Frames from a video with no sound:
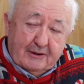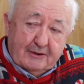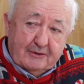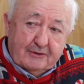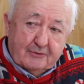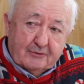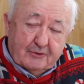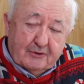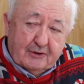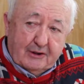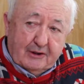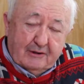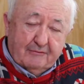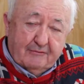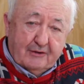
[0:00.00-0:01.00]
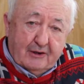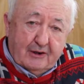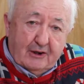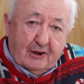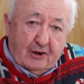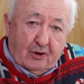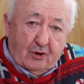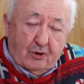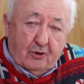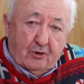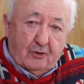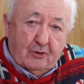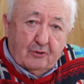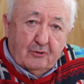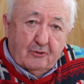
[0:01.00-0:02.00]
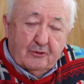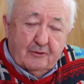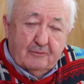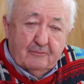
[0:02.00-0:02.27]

you're going to have a whole